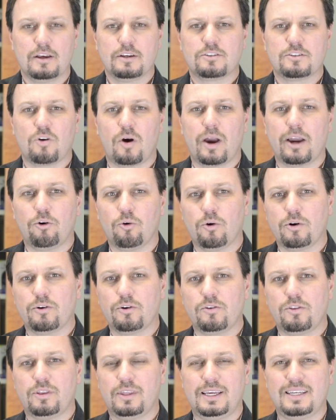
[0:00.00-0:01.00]
So I
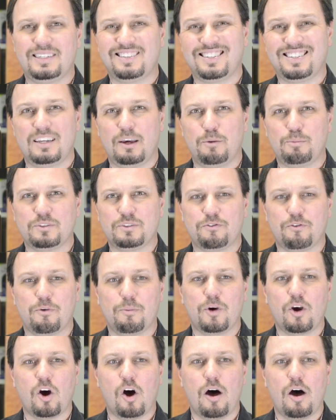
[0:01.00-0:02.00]
ordered these tips
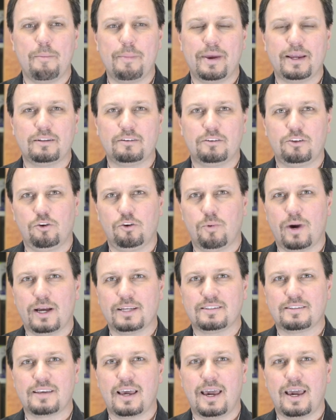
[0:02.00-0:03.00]
from Comet
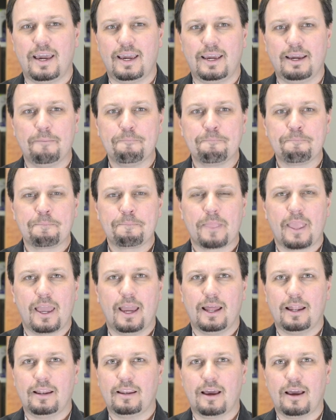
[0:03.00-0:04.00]
USA,
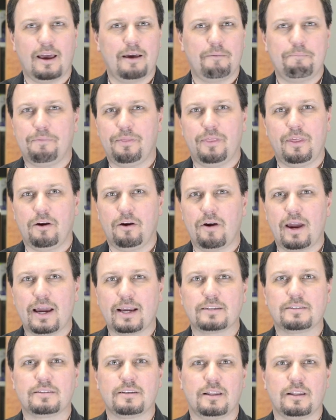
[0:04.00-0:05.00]
and they're
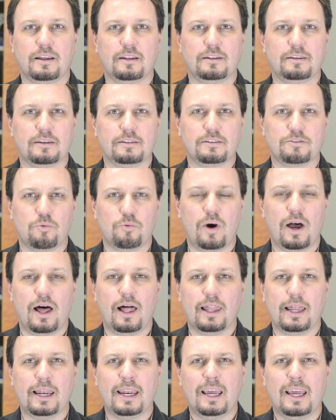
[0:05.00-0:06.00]
excellent as
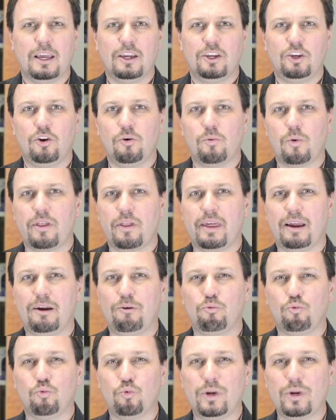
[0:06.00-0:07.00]
well. And you know where they
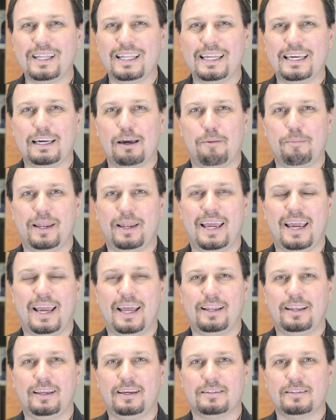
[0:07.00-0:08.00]
really come in
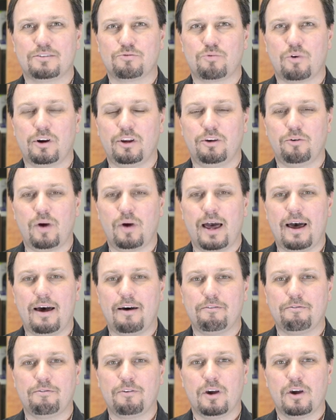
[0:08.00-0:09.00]
handy is where you
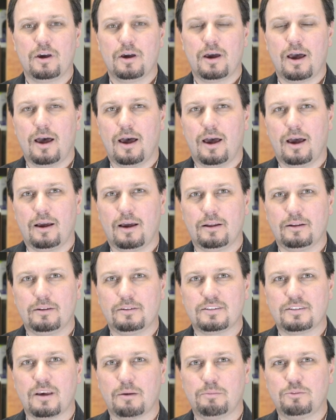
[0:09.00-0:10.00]
have
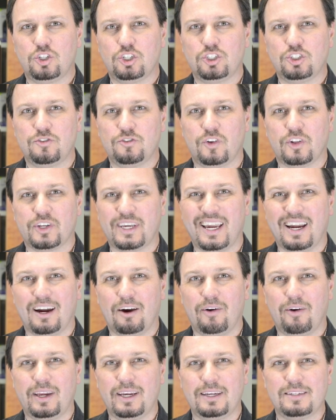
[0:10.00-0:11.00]
subgingival
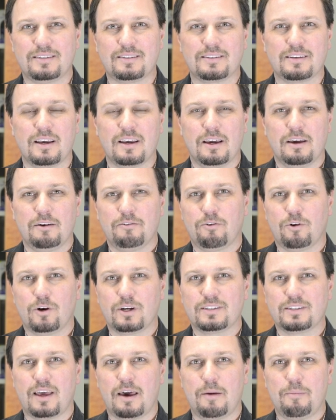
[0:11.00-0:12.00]
caries, for
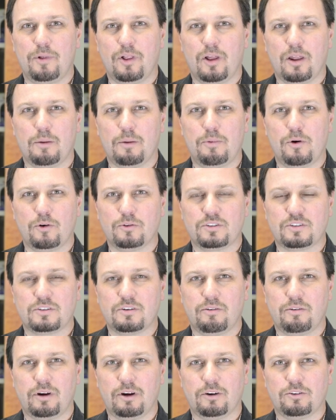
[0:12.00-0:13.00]
example, on a
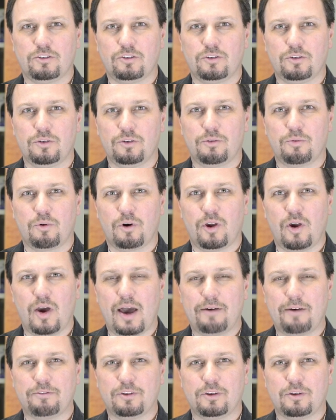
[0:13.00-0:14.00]
posterior tooth where
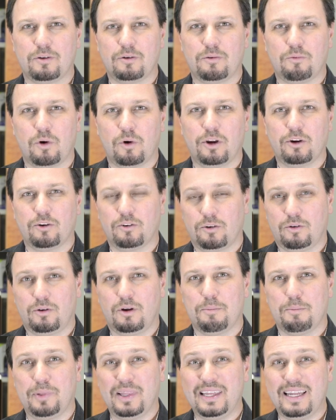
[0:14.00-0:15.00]
you're
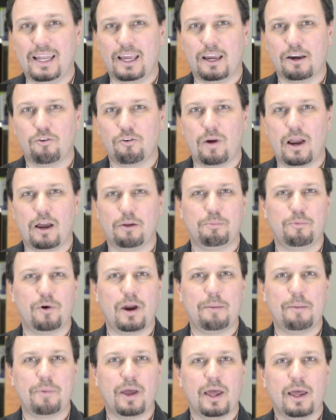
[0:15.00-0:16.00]
completing a crown
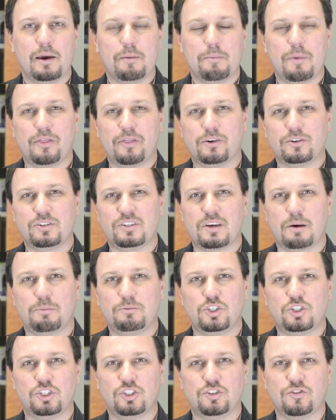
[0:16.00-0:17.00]
prep, but there's
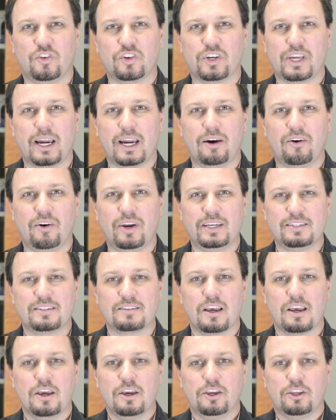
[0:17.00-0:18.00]
subgingival
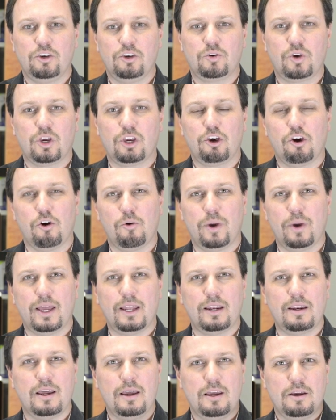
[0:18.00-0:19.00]
caries. You can go
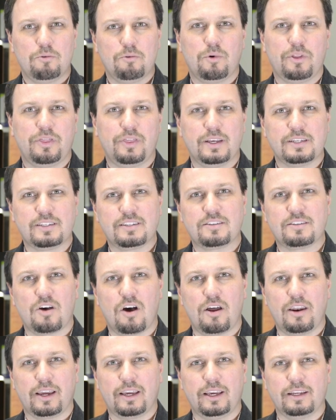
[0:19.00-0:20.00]
in with this
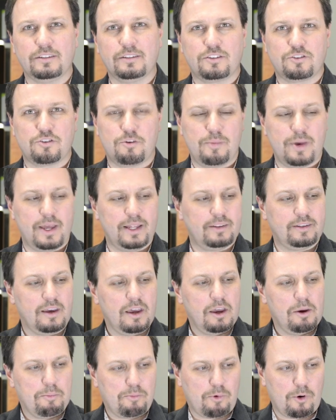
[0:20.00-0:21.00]
sonic instrument,
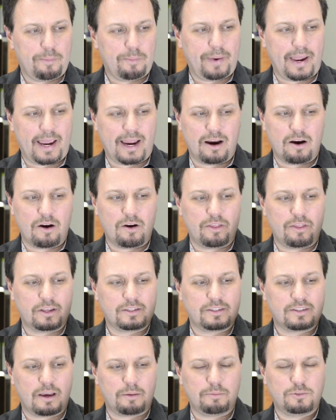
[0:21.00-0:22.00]
prepare the
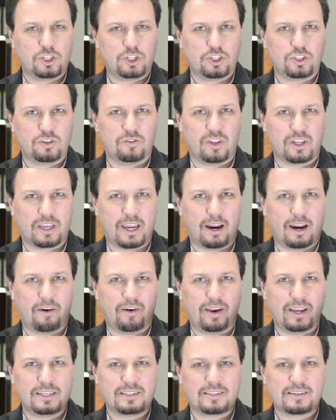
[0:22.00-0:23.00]
subgingival
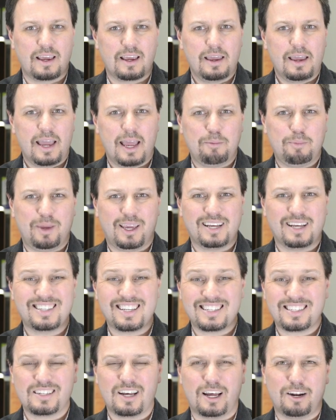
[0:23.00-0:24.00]
caries, and because
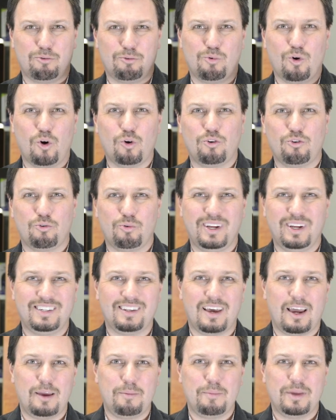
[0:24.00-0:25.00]
it's not a rotary
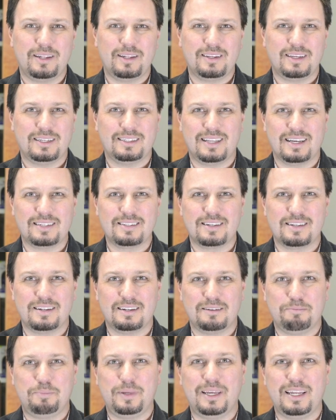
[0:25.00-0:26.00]
diamond, it
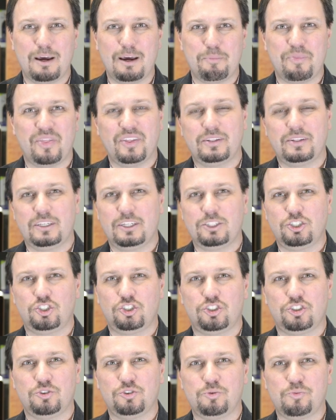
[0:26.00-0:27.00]
doesn't beat up the
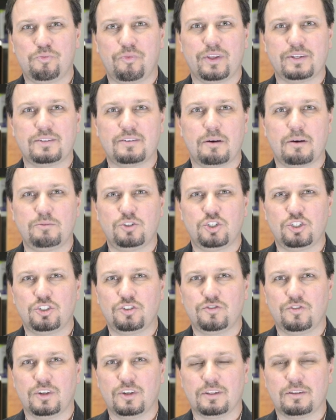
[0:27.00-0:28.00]
tissue, the
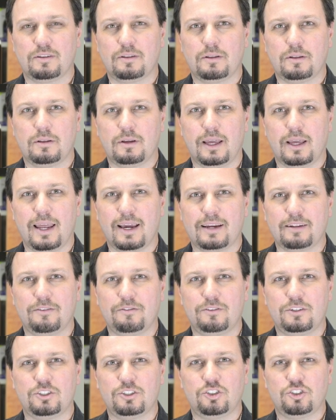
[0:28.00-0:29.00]
subgingival
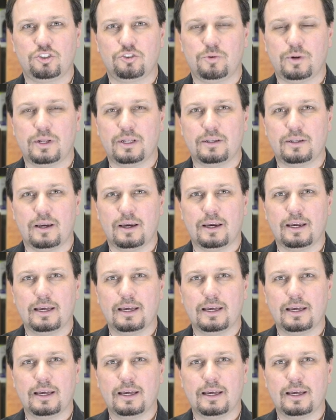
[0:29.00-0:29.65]
connective tissue and